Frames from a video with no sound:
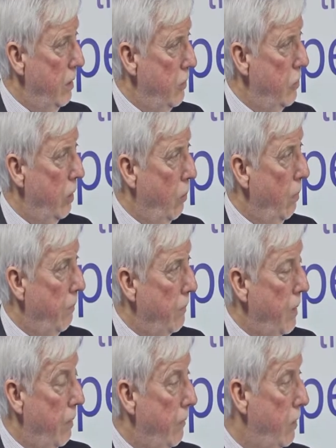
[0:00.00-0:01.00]
is the
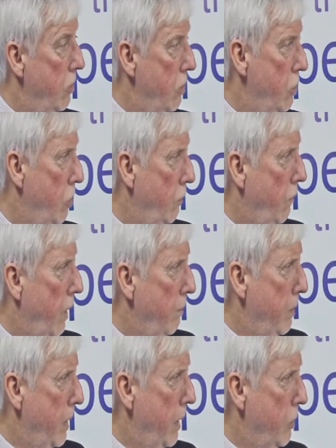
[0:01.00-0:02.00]
equivalent of having 2
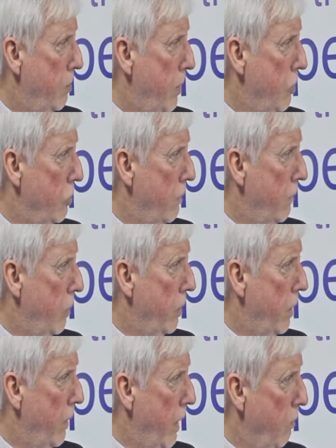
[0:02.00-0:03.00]
5-bed HMOs, if you look
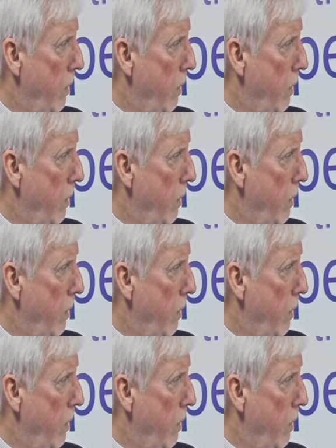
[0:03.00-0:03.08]
at it that